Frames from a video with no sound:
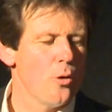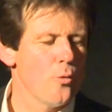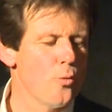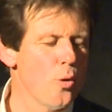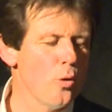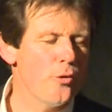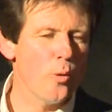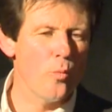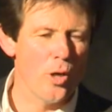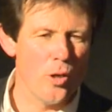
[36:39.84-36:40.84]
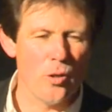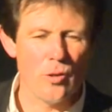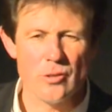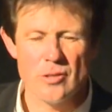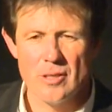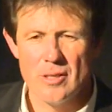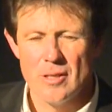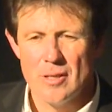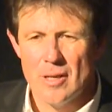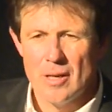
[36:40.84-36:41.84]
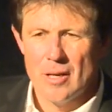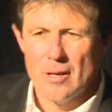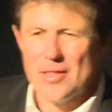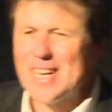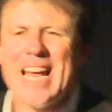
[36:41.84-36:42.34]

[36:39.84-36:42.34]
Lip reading: ruled the world. The